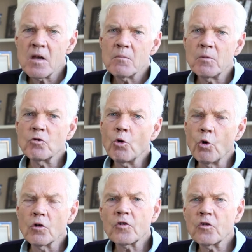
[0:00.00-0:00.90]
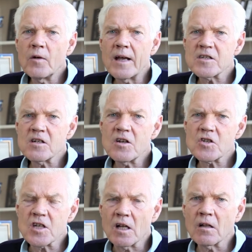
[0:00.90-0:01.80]
but also as a
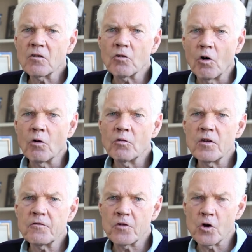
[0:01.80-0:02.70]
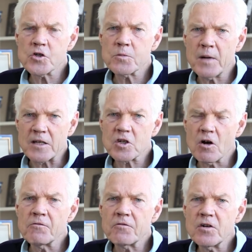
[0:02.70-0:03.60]
result of the first press
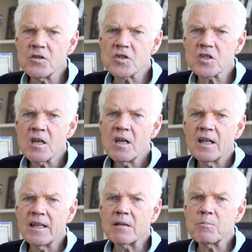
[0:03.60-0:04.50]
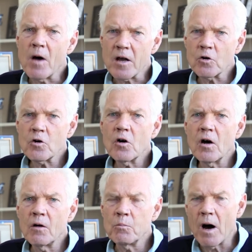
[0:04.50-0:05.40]
conference that Barack
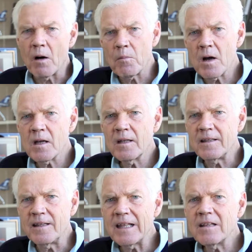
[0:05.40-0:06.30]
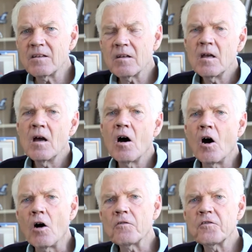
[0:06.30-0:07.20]
Obama did
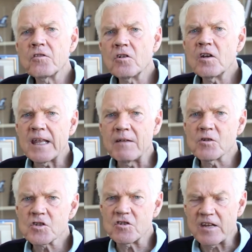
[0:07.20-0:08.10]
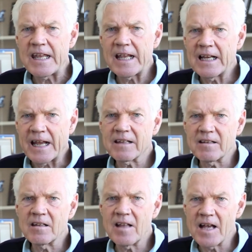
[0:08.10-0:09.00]
after he was
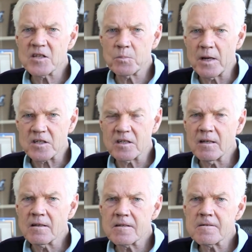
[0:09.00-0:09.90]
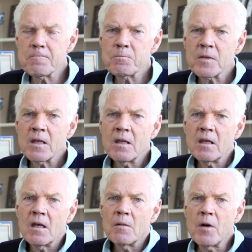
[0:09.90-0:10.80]
re-elected as president.
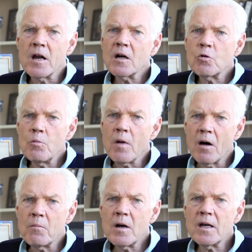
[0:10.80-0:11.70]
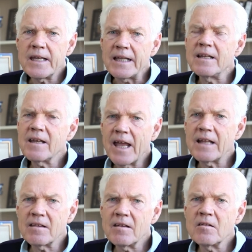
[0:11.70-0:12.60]
Barack Obama
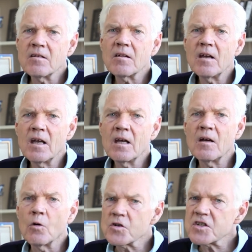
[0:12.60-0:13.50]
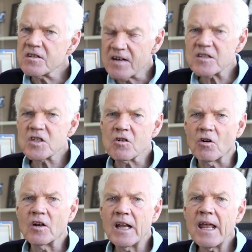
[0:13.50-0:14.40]
indicated or stressed
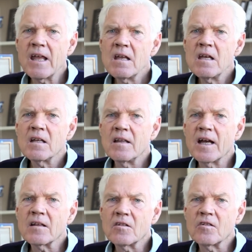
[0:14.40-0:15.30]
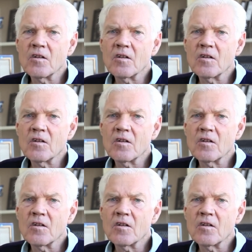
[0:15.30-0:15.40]
strongly that